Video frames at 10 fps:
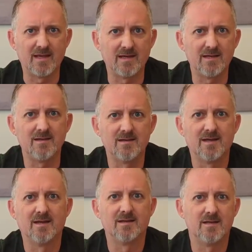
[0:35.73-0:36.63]
any
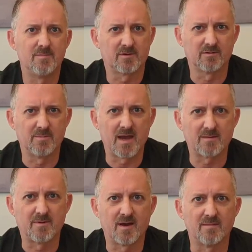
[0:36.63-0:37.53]
typical
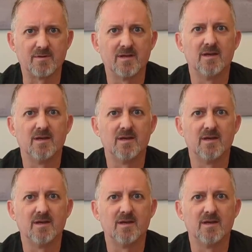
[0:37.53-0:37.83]
bagpipe.